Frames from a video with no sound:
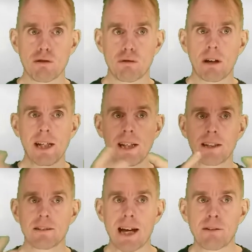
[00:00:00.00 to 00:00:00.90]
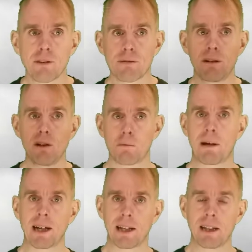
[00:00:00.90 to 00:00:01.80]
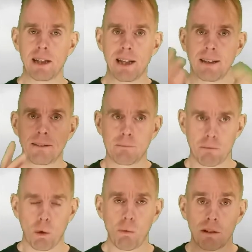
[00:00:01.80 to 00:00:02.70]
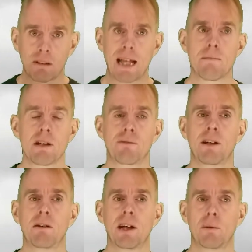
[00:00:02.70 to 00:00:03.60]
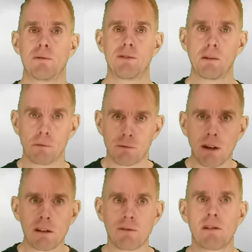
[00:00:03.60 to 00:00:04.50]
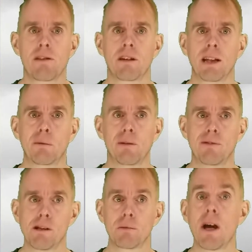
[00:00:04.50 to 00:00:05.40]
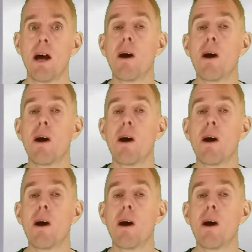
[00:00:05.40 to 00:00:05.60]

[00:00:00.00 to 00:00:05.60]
draining down through your packing in almost laminar flow liquid films, very, very thin liquid films